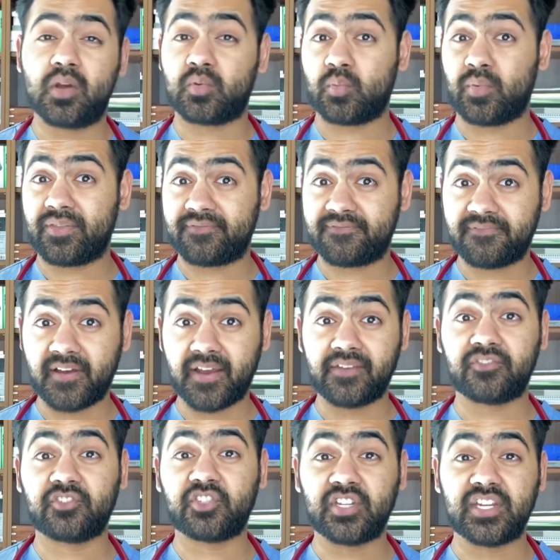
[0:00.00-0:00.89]
with
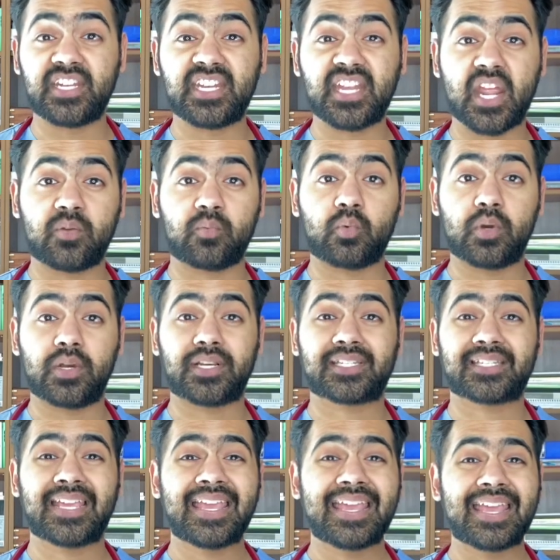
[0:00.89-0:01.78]
5G networks,
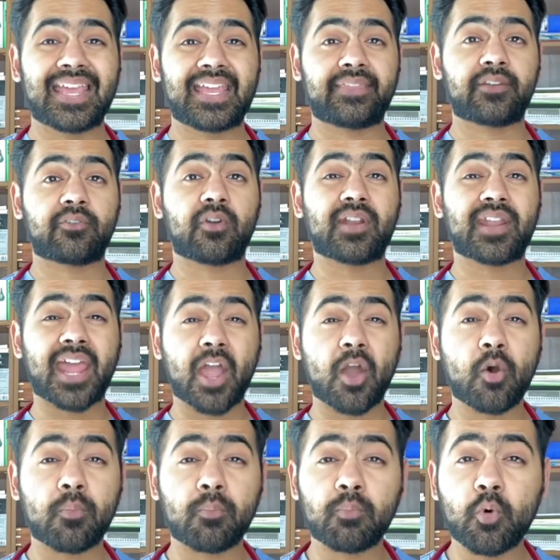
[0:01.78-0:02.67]
and there are
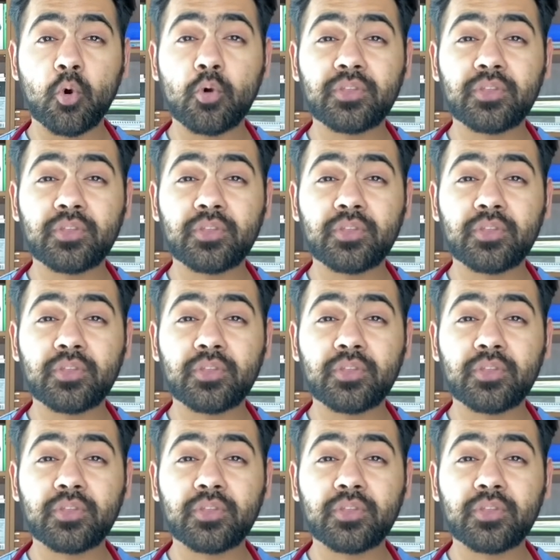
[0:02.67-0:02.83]
now more